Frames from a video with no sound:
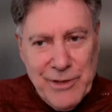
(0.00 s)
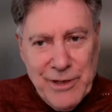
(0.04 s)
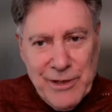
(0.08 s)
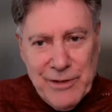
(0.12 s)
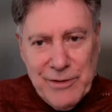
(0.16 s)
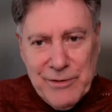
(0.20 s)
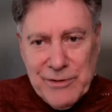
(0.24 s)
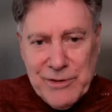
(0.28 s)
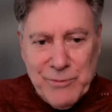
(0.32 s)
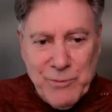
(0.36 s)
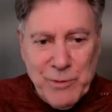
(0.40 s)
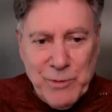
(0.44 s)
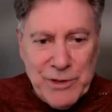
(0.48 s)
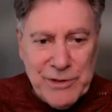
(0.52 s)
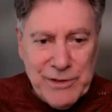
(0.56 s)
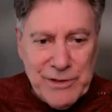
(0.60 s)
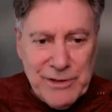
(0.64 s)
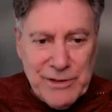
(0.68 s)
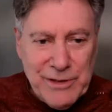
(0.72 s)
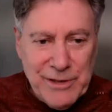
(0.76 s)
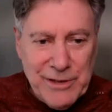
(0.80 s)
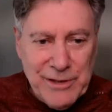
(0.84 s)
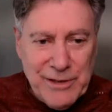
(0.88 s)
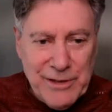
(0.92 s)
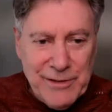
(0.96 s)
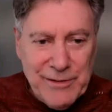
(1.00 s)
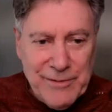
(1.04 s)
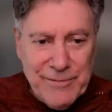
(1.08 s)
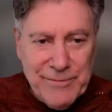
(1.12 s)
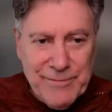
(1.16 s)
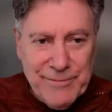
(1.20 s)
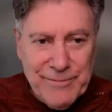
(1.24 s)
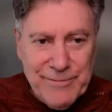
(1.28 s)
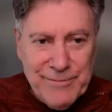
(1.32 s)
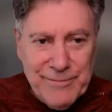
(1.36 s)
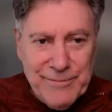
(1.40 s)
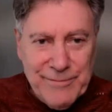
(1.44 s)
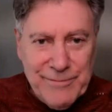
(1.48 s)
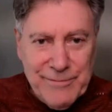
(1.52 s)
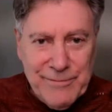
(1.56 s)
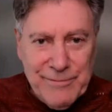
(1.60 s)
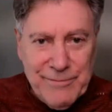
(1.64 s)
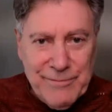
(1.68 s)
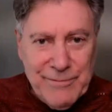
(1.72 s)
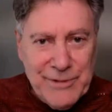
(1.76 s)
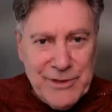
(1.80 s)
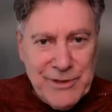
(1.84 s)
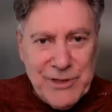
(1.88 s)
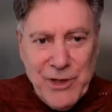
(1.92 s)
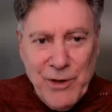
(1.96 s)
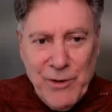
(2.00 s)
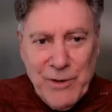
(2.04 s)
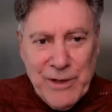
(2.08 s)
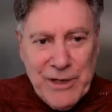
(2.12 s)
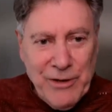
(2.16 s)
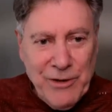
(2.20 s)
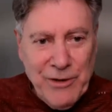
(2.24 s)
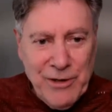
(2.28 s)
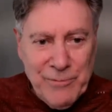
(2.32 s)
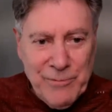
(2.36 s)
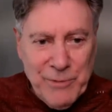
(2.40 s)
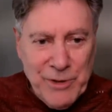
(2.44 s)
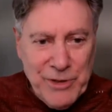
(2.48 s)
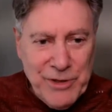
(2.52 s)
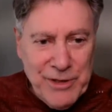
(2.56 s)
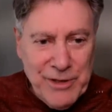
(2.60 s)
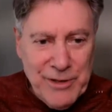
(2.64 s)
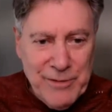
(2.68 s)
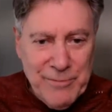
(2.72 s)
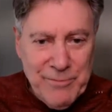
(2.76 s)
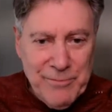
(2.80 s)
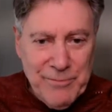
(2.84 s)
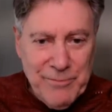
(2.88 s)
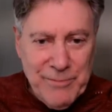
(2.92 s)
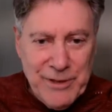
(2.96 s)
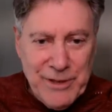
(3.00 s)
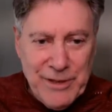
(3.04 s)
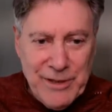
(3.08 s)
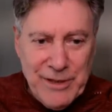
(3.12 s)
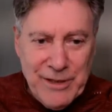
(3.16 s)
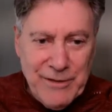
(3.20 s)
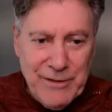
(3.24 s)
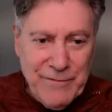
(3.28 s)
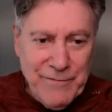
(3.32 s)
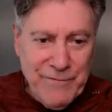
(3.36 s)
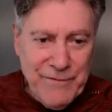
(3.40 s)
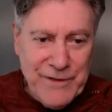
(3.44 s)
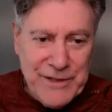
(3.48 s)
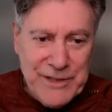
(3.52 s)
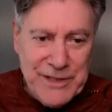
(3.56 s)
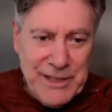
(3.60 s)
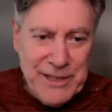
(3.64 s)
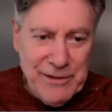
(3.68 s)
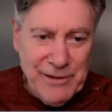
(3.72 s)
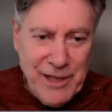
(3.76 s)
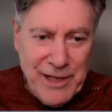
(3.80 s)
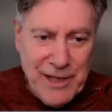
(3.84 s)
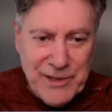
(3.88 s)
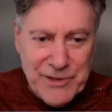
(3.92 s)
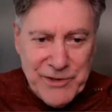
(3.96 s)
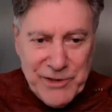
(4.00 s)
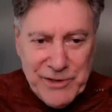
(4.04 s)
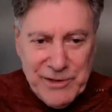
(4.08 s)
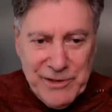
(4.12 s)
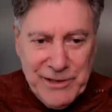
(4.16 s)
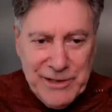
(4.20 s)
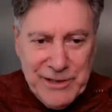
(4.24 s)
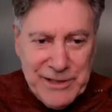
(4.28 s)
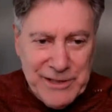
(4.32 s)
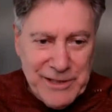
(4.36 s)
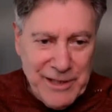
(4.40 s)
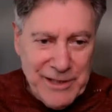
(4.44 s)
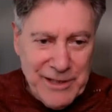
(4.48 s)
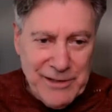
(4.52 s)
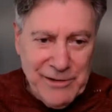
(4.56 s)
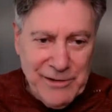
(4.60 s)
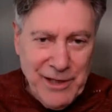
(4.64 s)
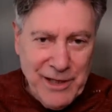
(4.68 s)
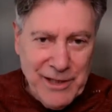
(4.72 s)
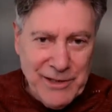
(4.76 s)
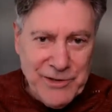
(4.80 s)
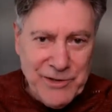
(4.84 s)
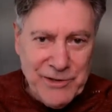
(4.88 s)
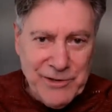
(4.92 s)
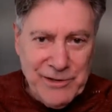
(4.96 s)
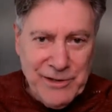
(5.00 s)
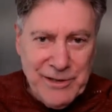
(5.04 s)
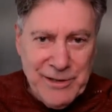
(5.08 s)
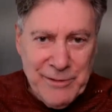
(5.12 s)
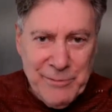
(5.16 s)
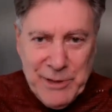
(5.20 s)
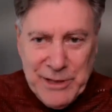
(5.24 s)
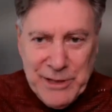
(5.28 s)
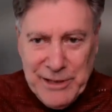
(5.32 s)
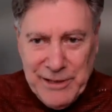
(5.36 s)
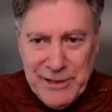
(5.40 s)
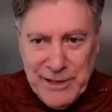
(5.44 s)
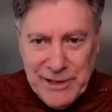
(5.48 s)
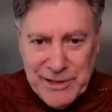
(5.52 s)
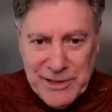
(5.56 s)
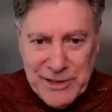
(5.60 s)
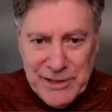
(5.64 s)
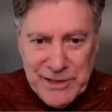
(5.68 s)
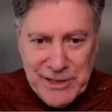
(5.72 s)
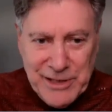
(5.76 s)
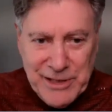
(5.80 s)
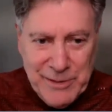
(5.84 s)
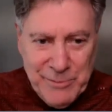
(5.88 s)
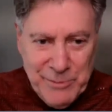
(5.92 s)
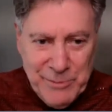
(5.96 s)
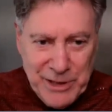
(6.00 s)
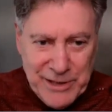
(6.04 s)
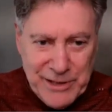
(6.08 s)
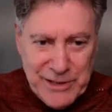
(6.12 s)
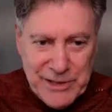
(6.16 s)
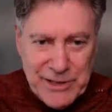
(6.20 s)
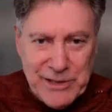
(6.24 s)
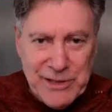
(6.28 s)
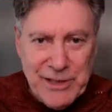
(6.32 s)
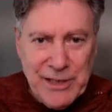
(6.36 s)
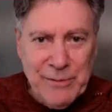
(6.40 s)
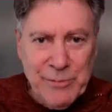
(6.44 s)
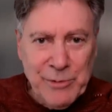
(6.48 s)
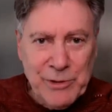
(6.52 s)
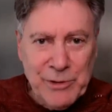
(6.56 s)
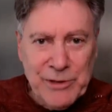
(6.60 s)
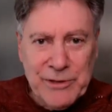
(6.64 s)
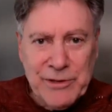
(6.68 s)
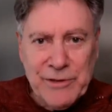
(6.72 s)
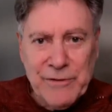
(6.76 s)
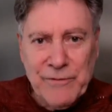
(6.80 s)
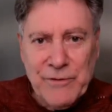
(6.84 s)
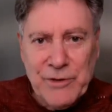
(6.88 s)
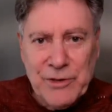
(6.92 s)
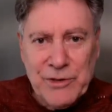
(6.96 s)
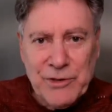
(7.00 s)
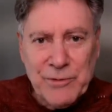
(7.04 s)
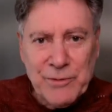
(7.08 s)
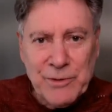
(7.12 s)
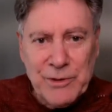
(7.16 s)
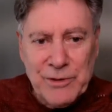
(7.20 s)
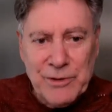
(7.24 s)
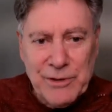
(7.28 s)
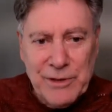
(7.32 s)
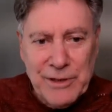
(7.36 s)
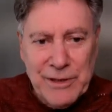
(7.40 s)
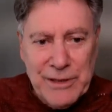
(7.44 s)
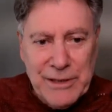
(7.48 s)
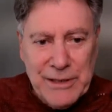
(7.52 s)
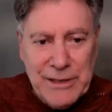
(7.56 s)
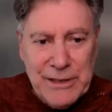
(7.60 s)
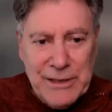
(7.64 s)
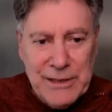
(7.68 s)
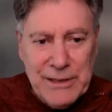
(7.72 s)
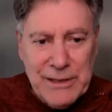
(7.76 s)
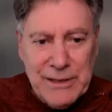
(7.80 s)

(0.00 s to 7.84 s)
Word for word: who knows what uh, is going on with him uh, physiologically, psychologically? But he doesn't seem like a stable individual.